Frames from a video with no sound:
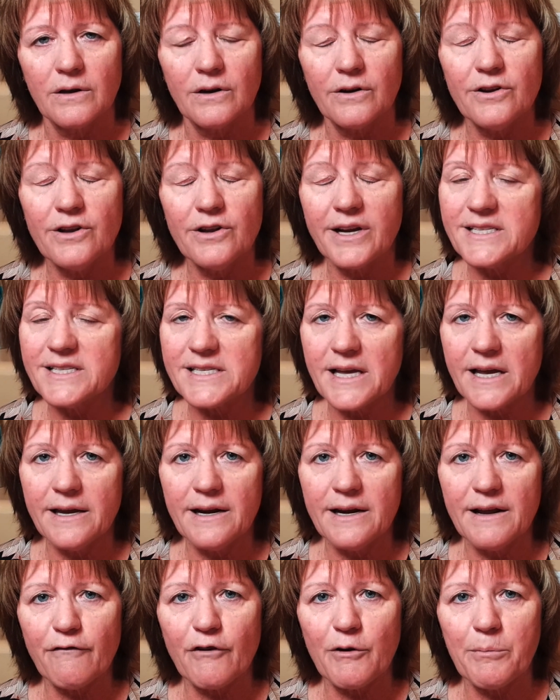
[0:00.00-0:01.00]
or you can
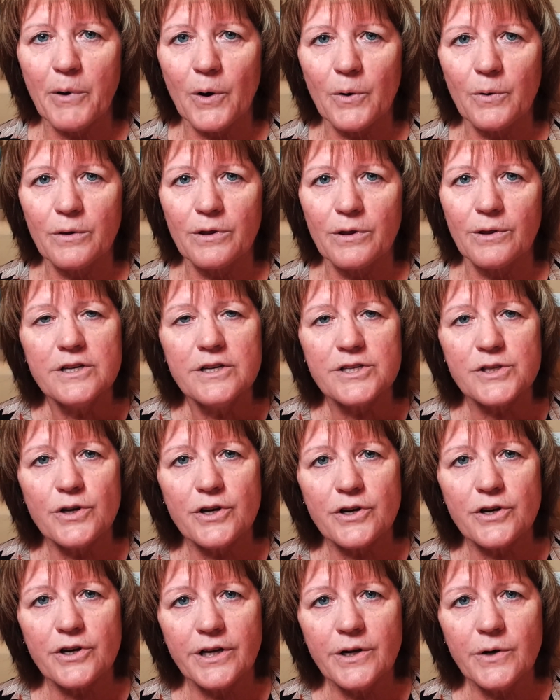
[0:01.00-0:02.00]
sign up for both. So
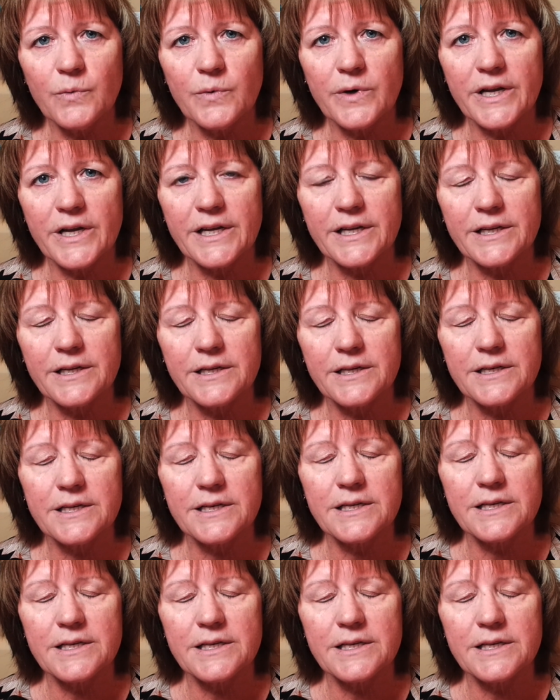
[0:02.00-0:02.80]
you're going to want to